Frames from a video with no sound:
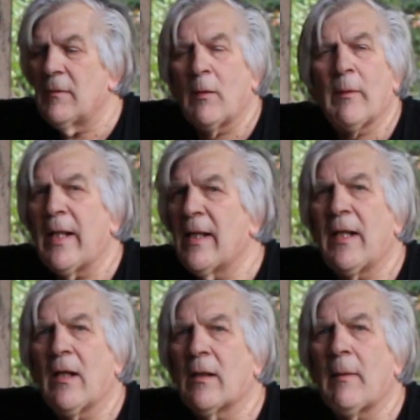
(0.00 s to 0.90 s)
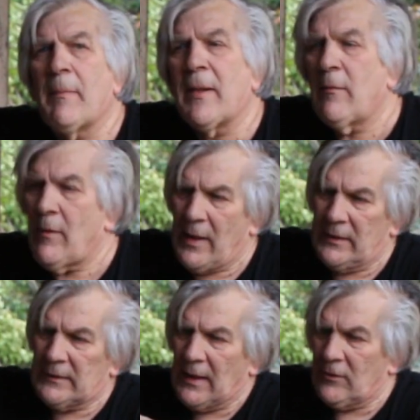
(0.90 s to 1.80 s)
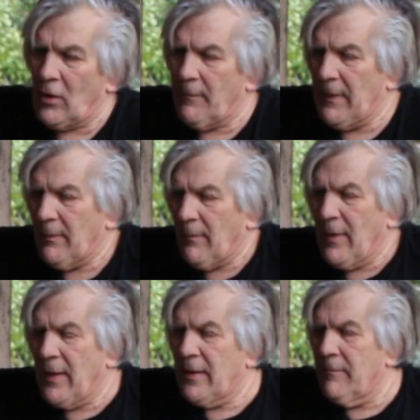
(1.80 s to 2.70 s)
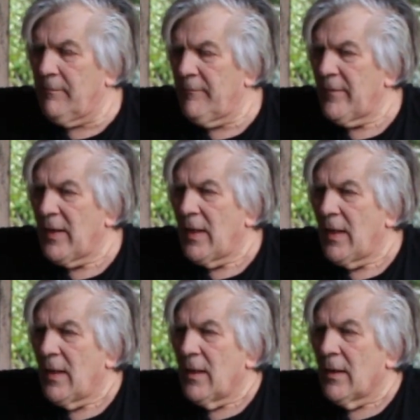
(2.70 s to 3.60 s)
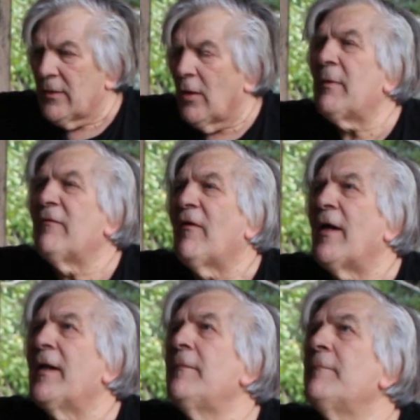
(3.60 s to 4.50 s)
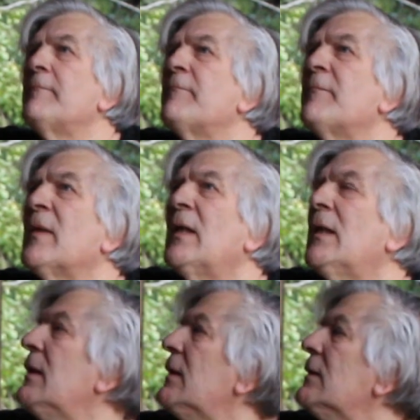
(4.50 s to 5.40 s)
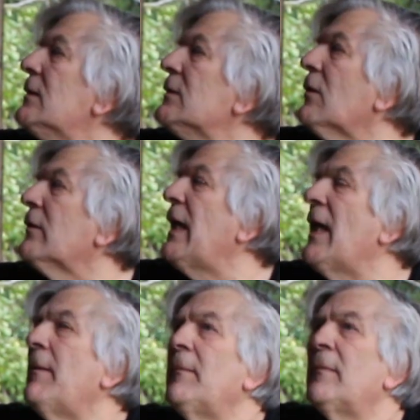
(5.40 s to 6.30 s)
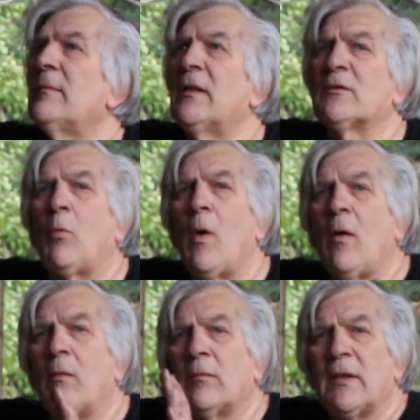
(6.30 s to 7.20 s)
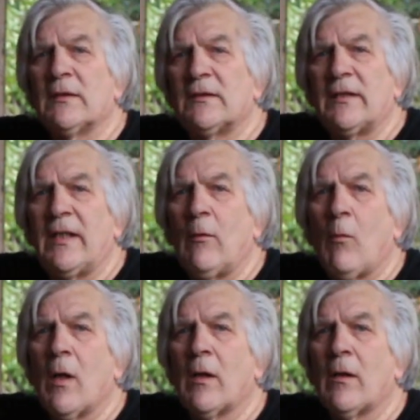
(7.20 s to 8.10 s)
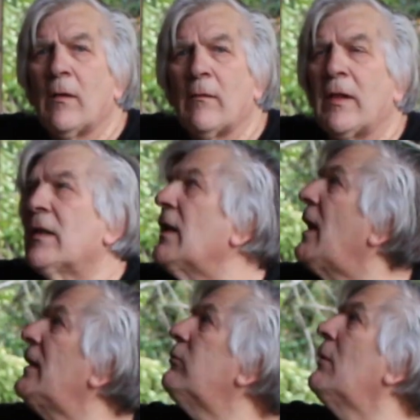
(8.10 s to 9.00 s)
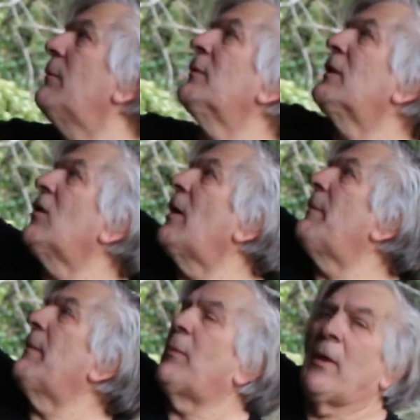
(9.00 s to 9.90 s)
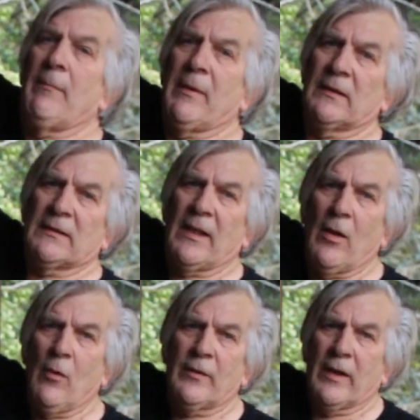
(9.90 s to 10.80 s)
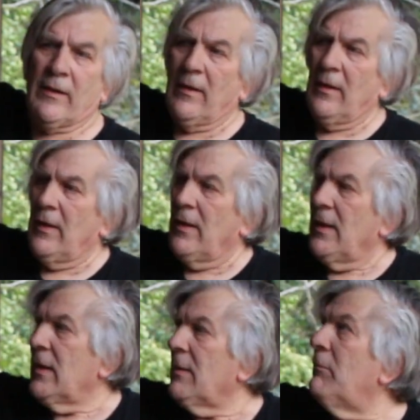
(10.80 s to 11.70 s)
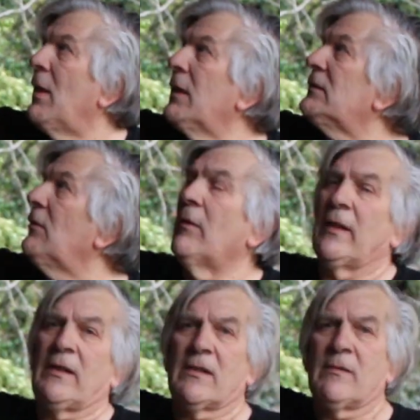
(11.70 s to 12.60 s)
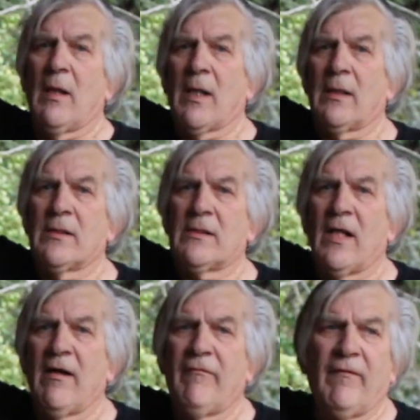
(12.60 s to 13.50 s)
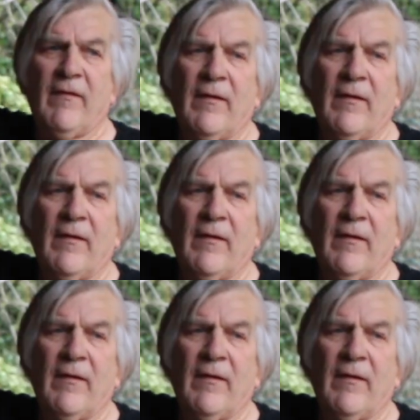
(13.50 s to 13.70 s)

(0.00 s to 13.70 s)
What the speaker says: I went ahead and nailed them up anyway because I got tar paper behind them. They'll be fine. So yeah, this wall doesn't see any water or anything. I just want to put the tar paper up because I know that bugs don't like the smell of this stuff.